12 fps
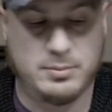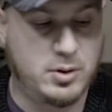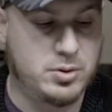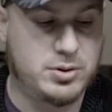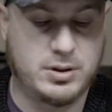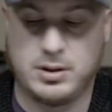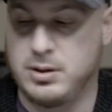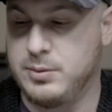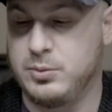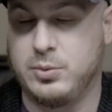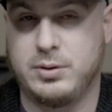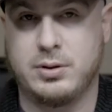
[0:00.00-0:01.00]
the motion
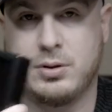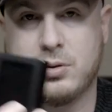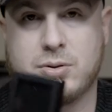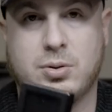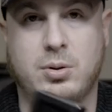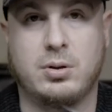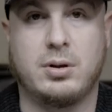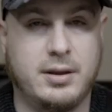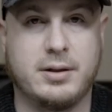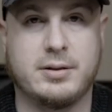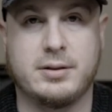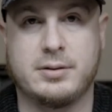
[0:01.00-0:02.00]
comes with the controller.
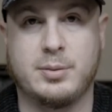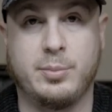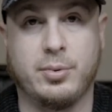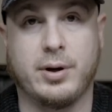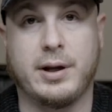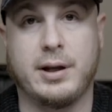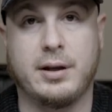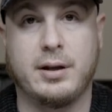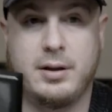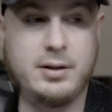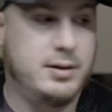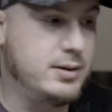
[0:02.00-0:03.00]
This is the brain.
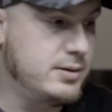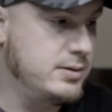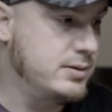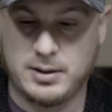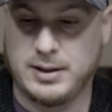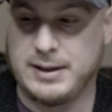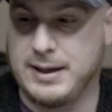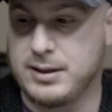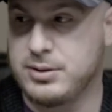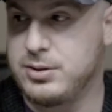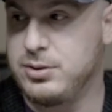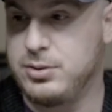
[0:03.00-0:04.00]
This
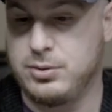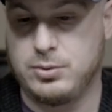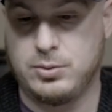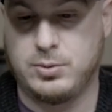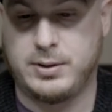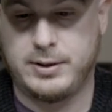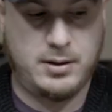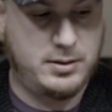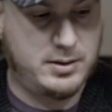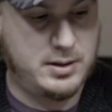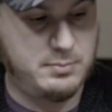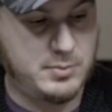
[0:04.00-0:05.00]
connects to
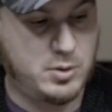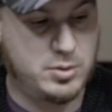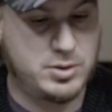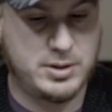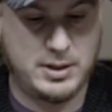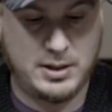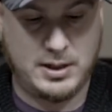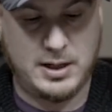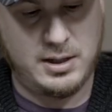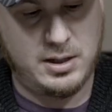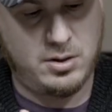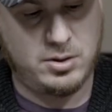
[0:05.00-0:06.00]
the motion
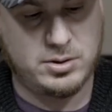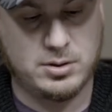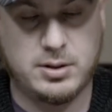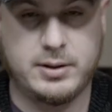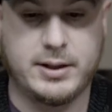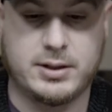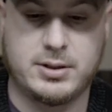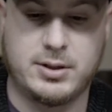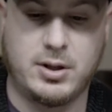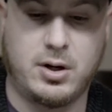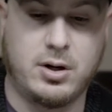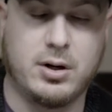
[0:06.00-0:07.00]
then also connects to
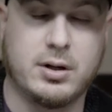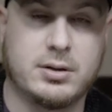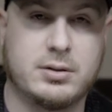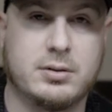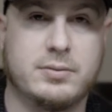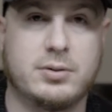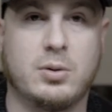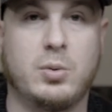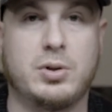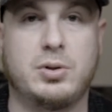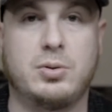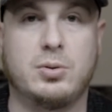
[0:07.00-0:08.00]
the Arc. So
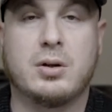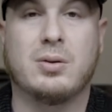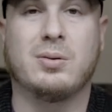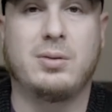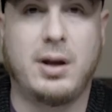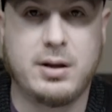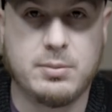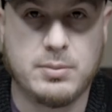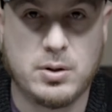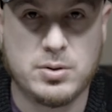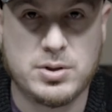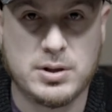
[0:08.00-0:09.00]
when you create a
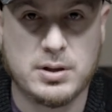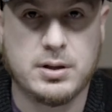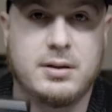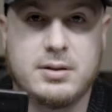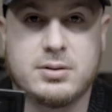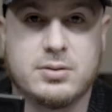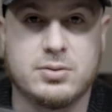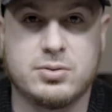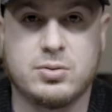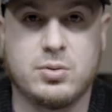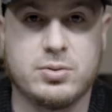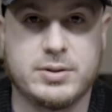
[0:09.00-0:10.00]
motion, this
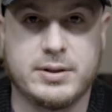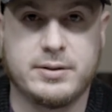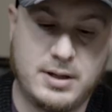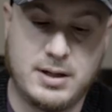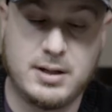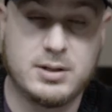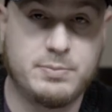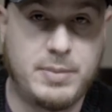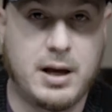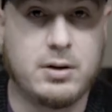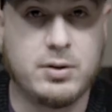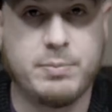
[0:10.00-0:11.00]
controls it. It is
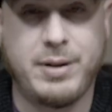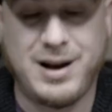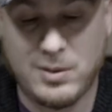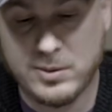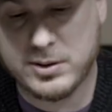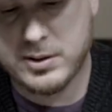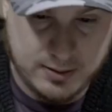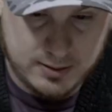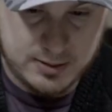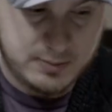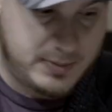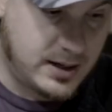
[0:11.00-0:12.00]
battery powered.
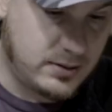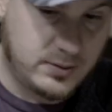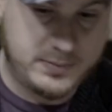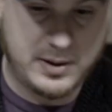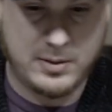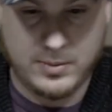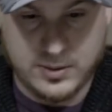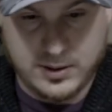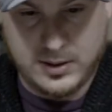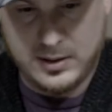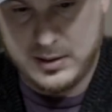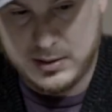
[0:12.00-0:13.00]
This is battery
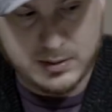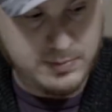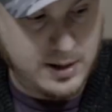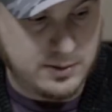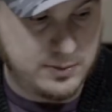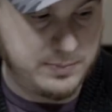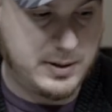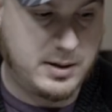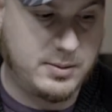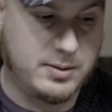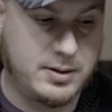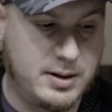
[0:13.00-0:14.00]
powered. This is battery
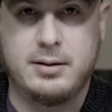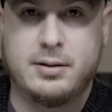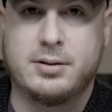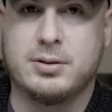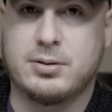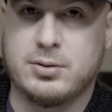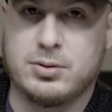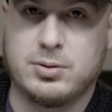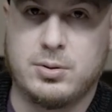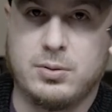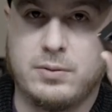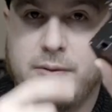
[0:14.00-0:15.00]
powered. This is
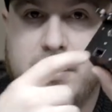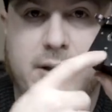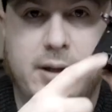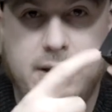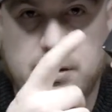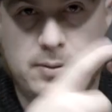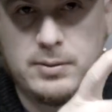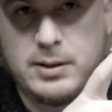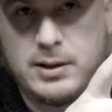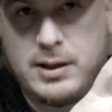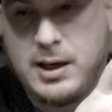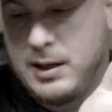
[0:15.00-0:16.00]
controlled via
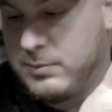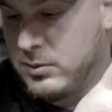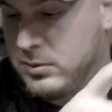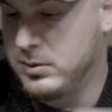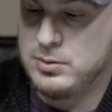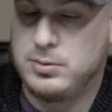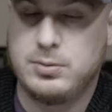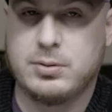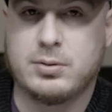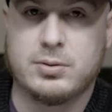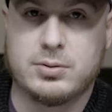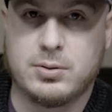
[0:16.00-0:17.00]
Ethernet cable to
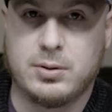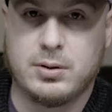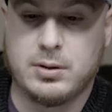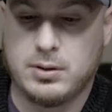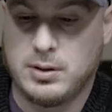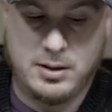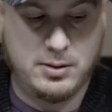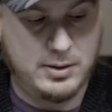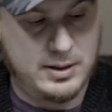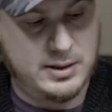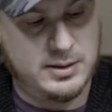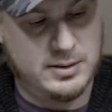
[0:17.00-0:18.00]
the controller.
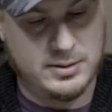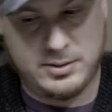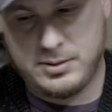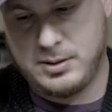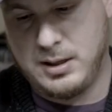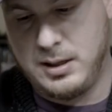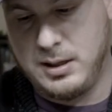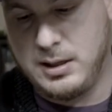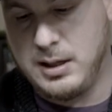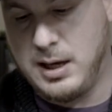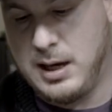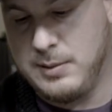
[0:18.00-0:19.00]
There is a
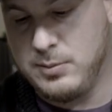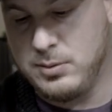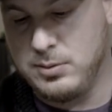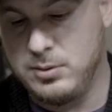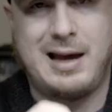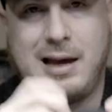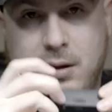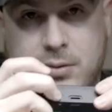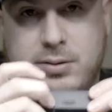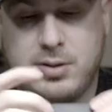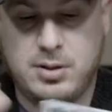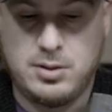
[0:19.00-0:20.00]
cable
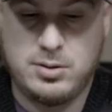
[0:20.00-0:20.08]
out